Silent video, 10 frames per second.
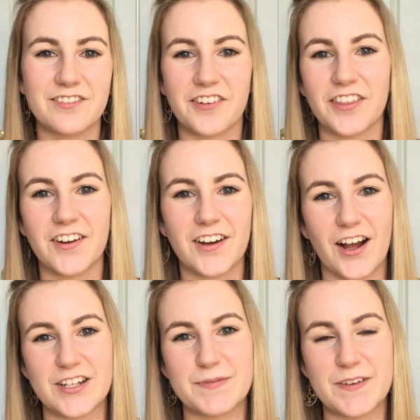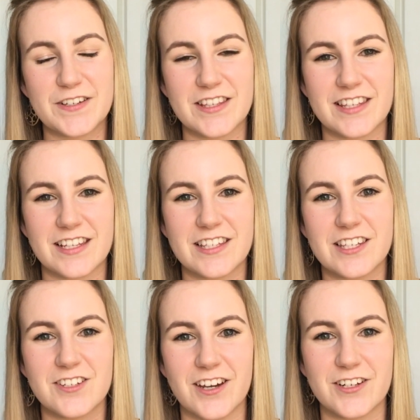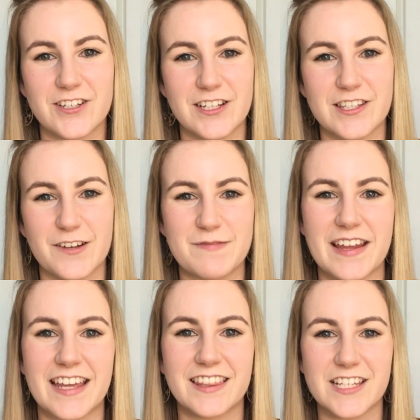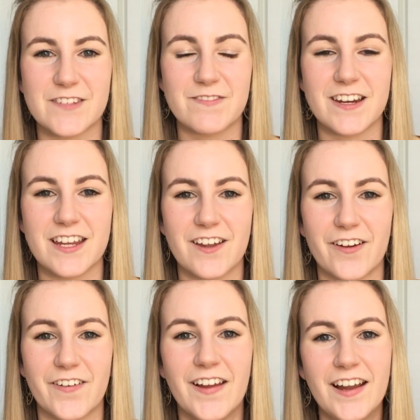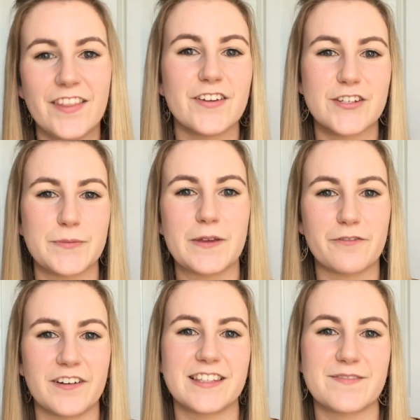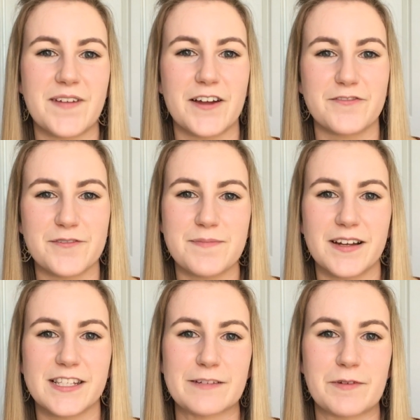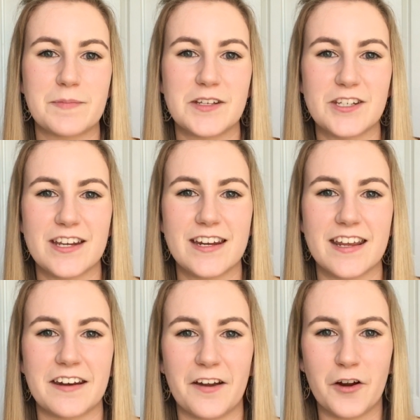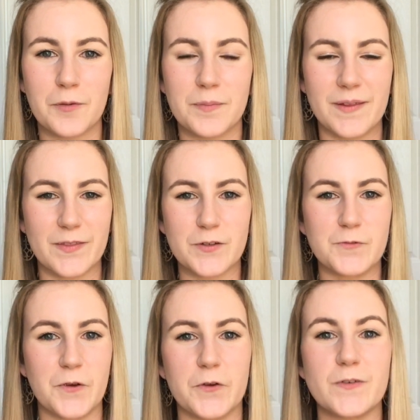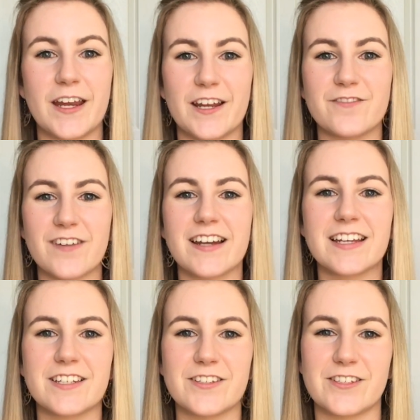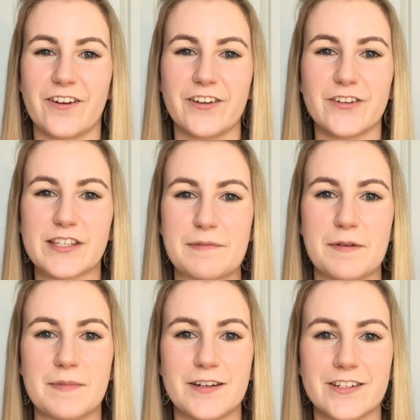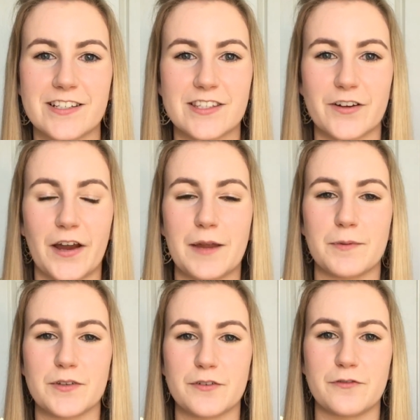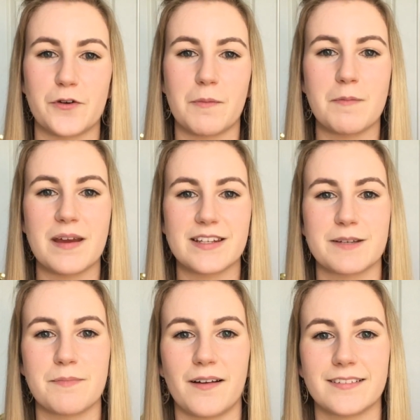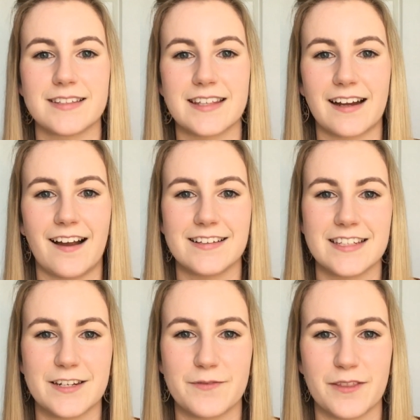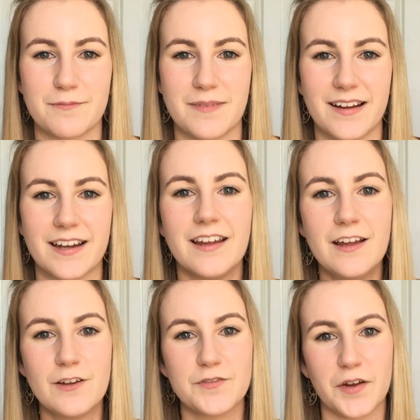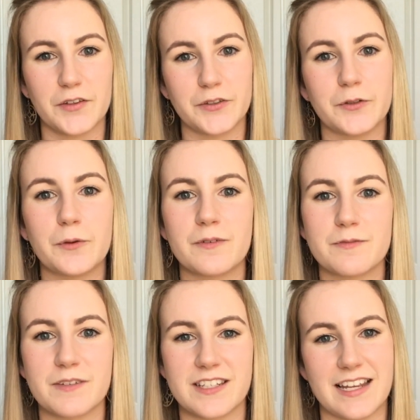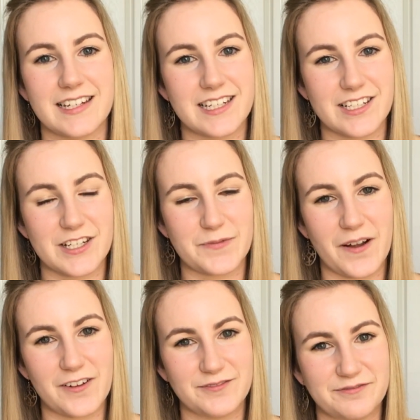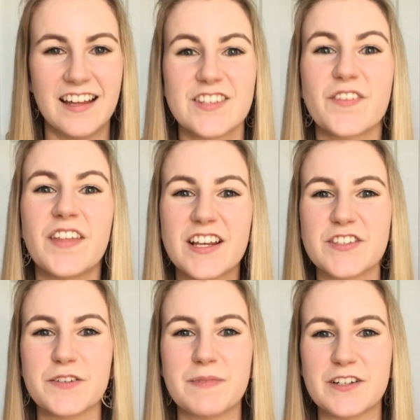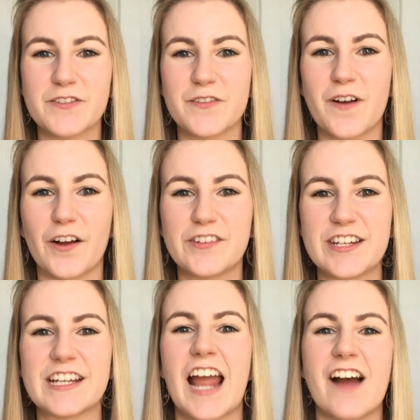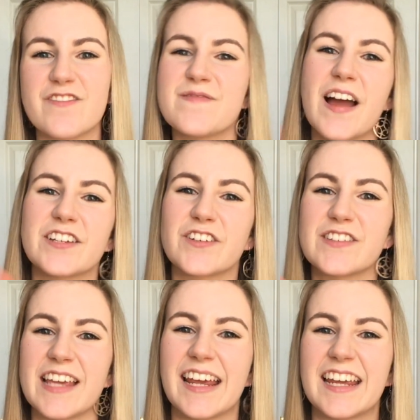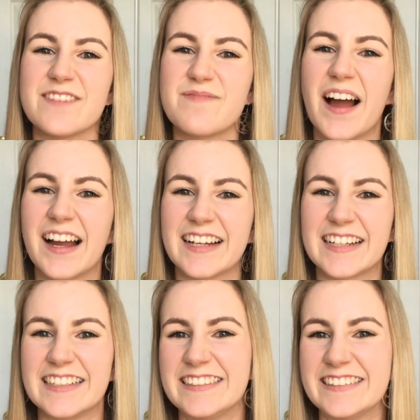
for their contributions and suggestions on making this video. They're sweet friends of mine from my summer mission, and I hope that those of you who are getting ready to start your summer missions are able to form amazing bonds like I did with my fellow attendees as well. So thanks so much for watching. Have a magical day. Bye.